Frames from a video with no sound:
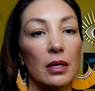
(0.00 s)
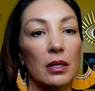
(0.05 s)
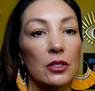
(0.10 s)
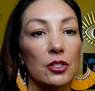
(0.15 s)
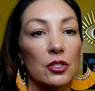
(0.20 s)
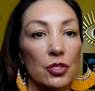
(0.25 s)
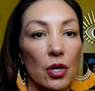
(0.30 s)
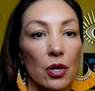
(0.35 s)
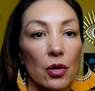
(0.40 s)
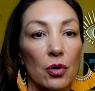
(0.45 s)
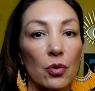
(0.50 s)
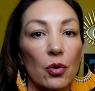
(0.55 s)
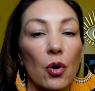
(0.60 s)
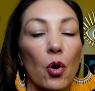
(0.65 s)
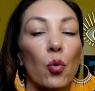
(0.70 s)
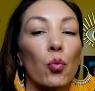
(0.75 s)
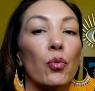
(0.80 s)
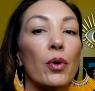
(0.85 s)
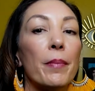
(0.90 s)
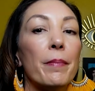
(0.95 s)
So
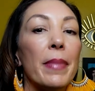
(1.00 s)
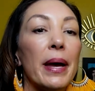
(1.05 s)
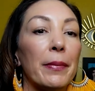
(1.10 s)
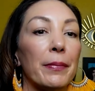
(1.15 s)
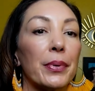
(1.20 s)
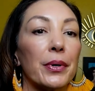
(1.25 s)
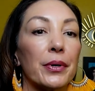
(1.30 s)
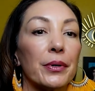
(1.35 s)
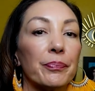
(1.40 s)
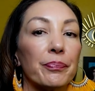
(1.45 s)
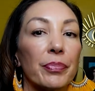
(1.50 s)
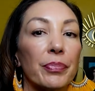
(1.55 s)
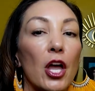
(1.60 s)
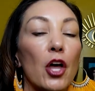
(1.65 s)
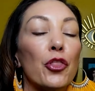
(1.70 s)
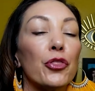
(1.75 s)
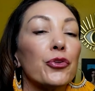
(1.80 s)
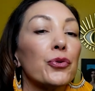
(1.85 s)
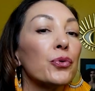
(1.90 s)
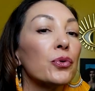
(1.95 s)
remember,
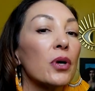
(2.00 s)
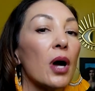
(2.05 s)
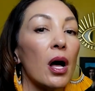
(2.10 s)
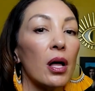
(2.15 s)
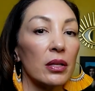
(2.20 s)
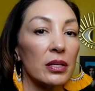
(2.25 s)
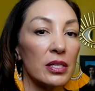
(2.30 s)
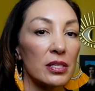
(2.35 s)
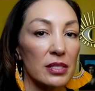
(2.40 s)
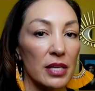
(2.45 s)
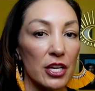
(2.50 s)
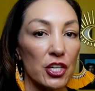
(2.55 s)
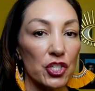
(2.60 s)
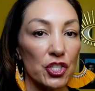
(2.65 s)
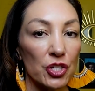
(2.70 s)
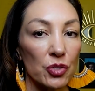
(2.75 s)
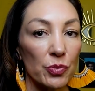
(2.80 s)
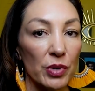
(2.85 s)
through colonization,